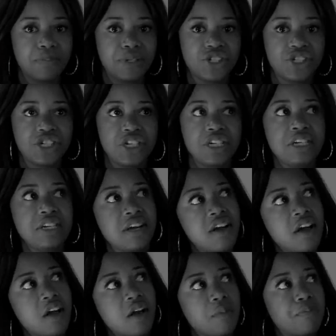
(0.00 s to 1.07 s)
But she
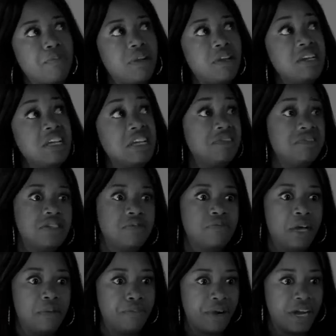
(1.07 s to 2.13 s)
believed in
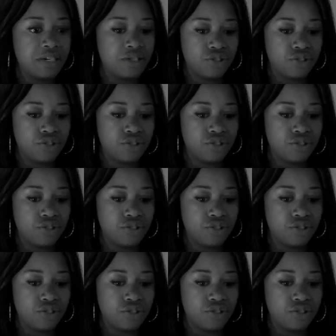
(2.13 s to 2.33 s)
my brand